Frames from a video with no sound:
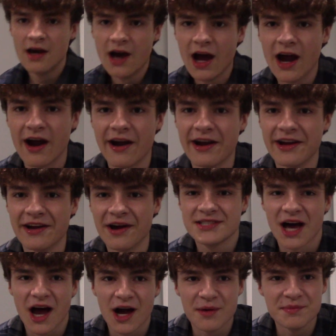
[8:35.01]
Alright,
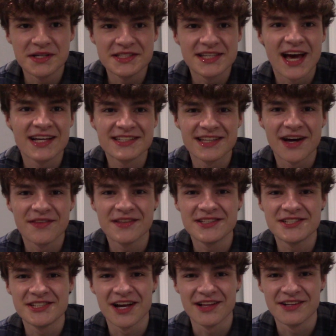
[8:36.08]
time to test out the
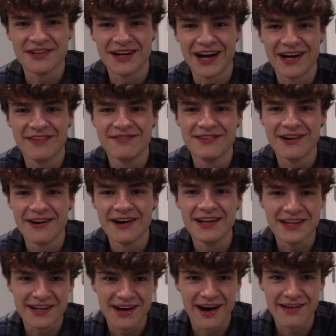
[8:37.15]
cello. I have no
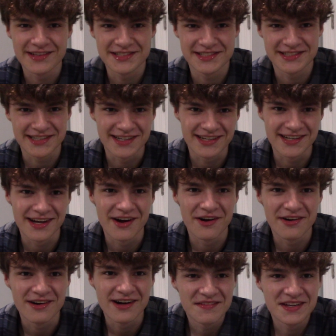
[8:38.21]
idea how this is gonna
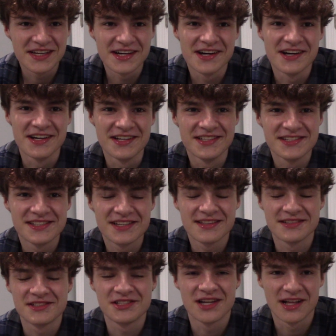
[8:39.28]
go because
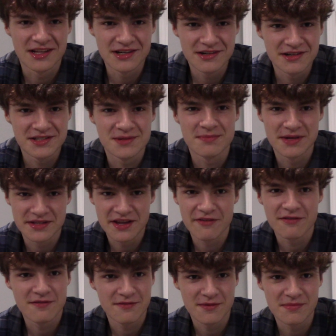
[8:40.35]
the cello, it's a bit
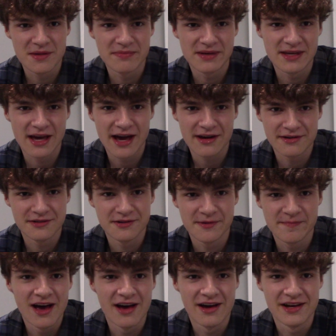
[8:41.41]
different from the
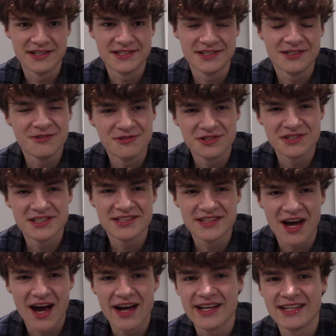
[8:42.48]
piano. It's usually
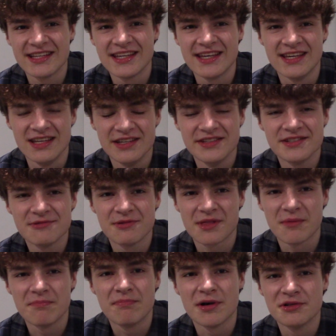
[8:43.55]
not in keys
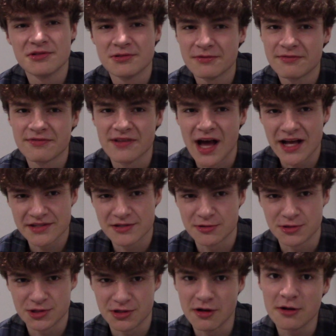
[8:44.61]
with a bunch of flats
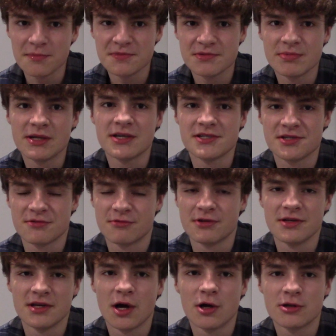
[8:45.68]
or sharps because they're
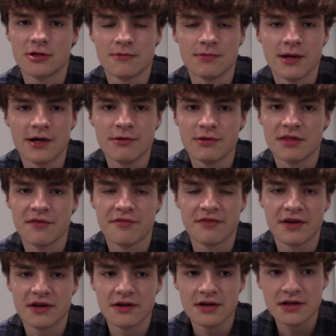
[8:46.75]
really hard to play with the
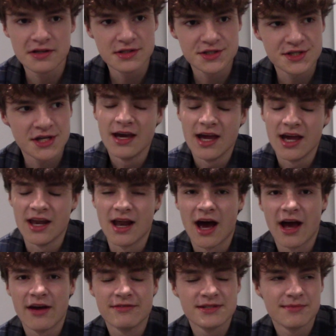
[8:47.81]
fingerings. And
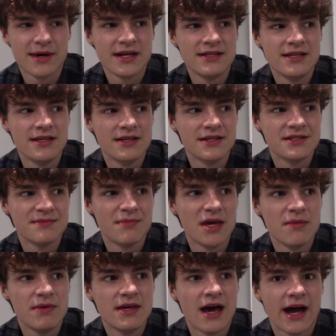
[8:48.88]
I have some ideas.
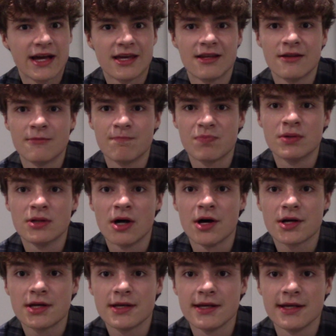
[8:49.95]
Maybe I can
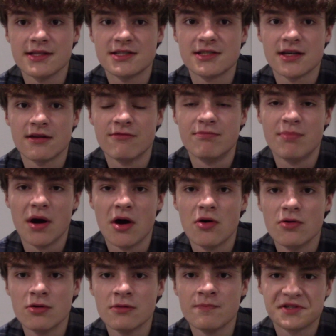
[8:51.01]
pluck instead of
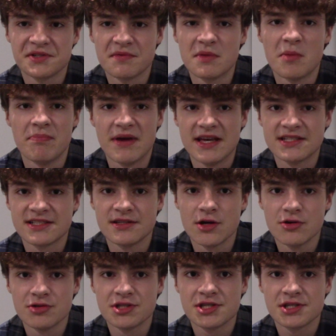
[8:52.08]
bow for some of the bass
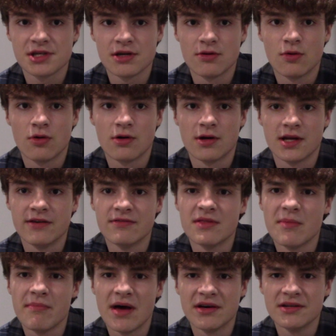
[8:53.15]
notes or even
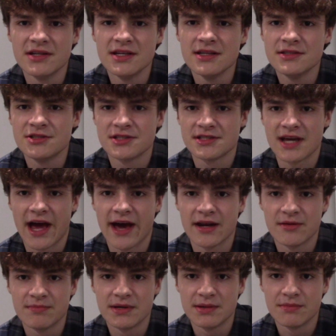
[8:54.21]
the melody just to add
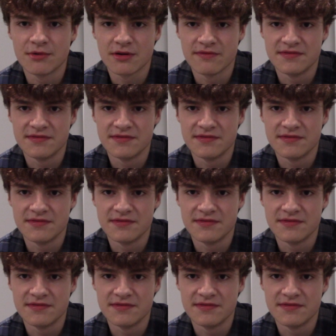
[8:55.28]
a bit more